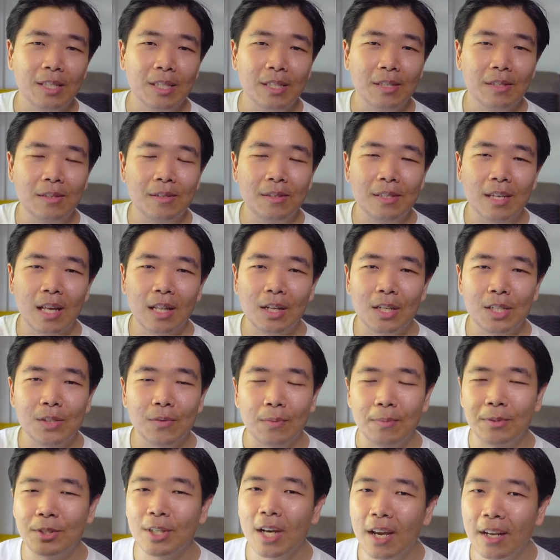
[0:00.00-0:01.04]
sellers
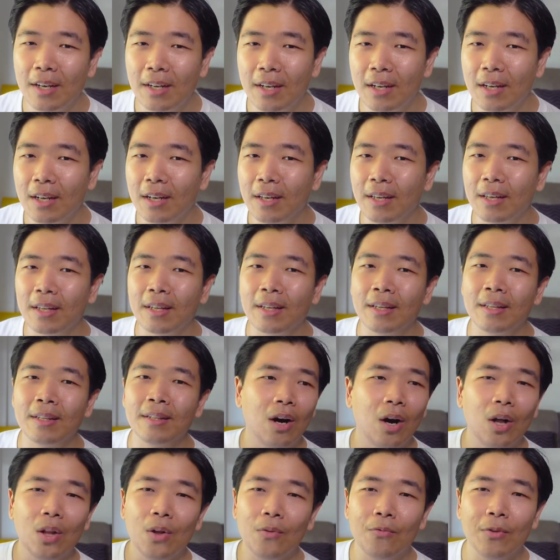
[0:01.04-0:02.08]
from China and
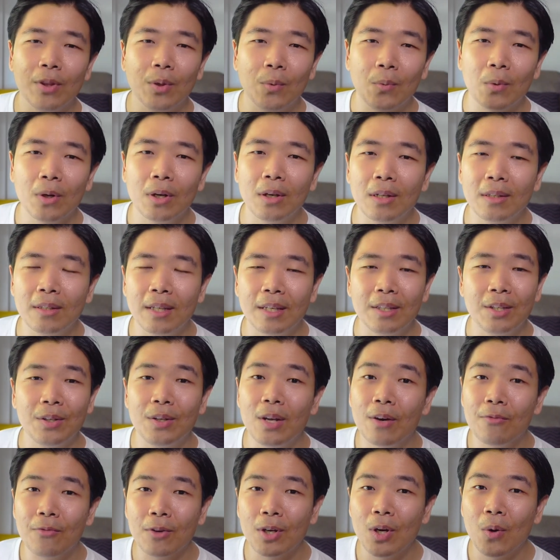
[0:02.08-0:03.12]
all over the world, and you
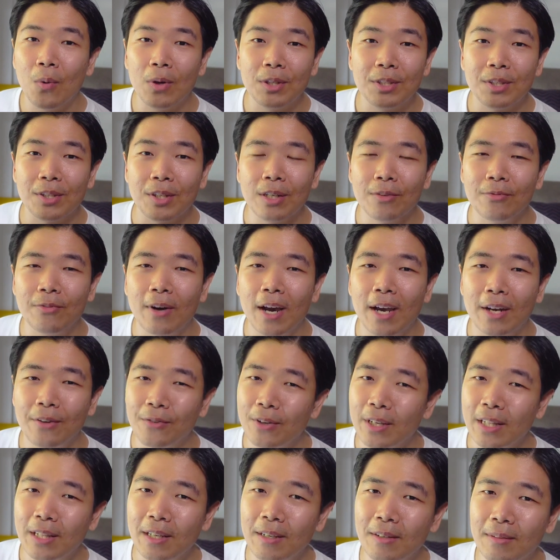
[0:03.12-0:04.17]
never know what you're gonna find
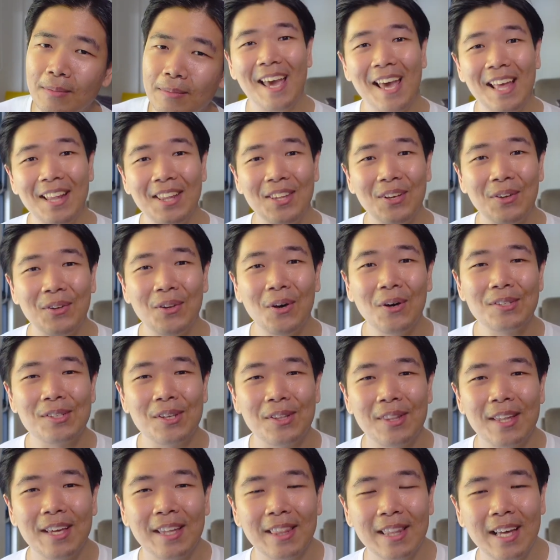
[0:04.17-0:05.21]
really. And you'll also
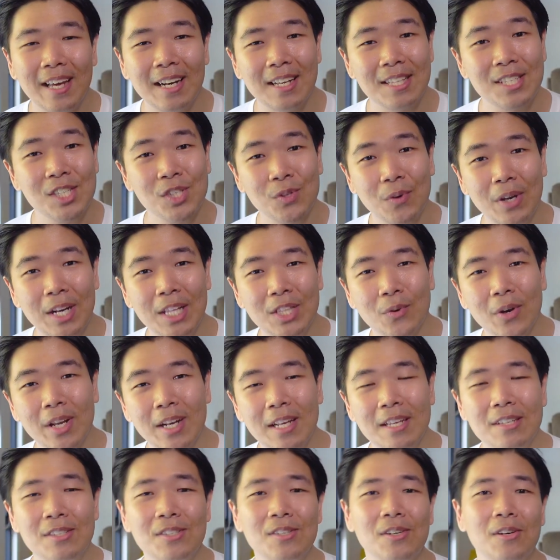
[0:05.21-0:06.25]
think that it's
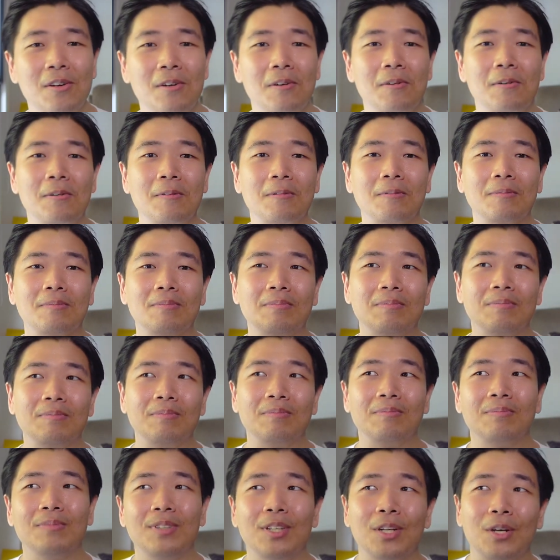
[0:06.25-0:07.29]
2020, so
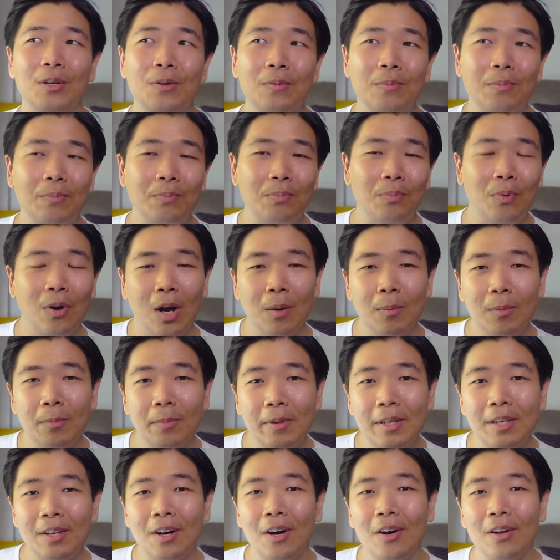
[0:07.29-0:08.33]
you know,
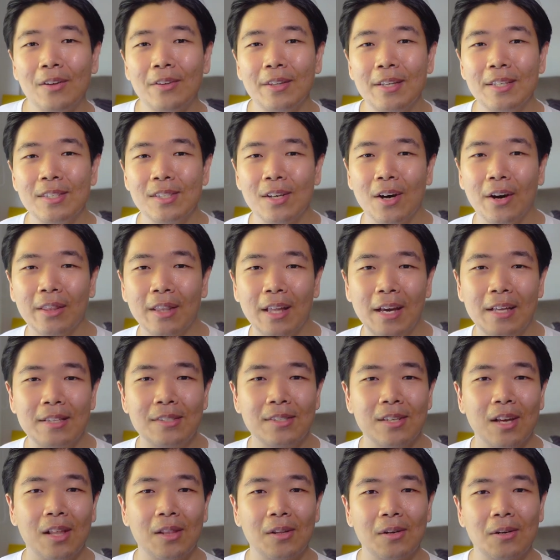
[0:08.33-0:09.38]
probably all these online
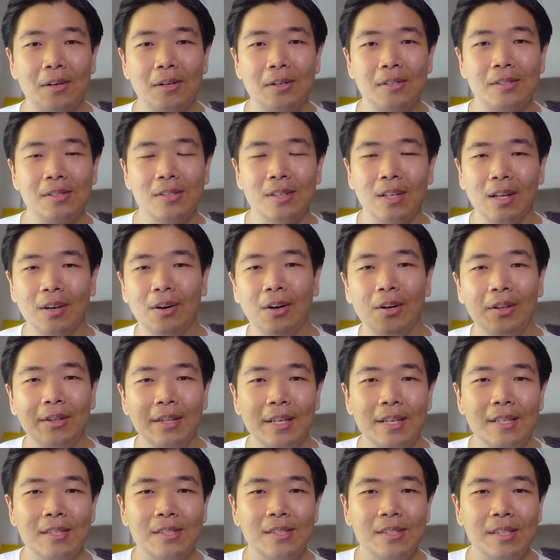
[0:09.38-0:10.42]
sellers, like all
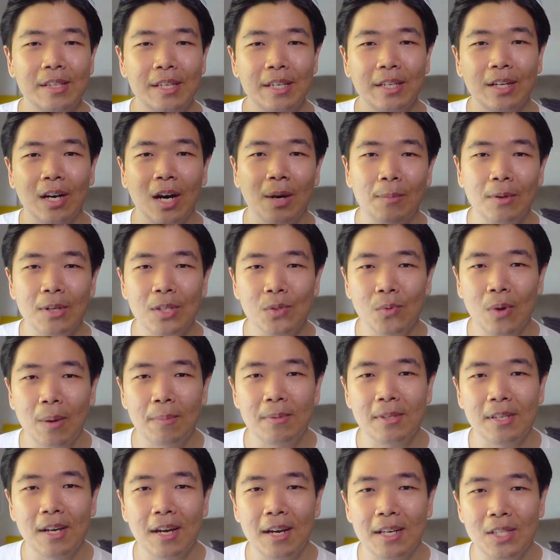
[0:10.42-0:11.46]
these e-commerce
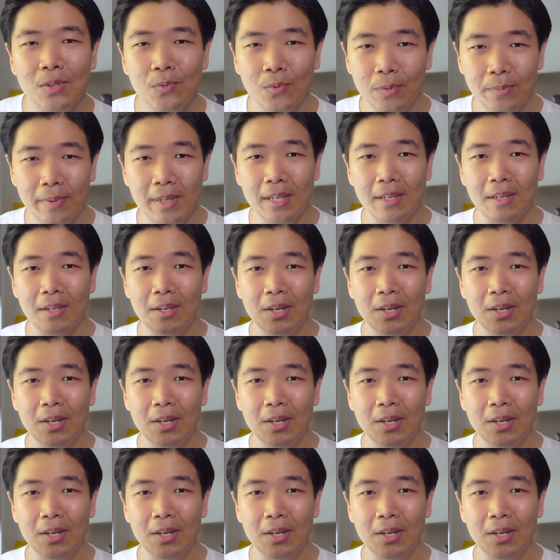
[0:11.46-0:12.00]
websites would be